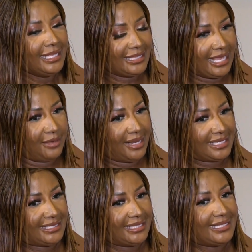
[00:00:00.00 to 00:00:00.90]
the
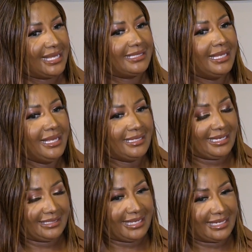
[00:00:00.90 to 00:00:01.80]
MIG
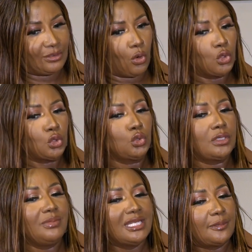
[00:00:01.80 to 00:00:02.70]
that goes to
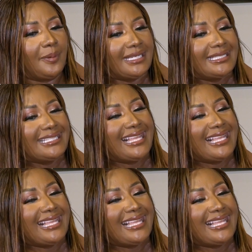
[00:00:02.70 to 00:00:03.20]
the municipalities,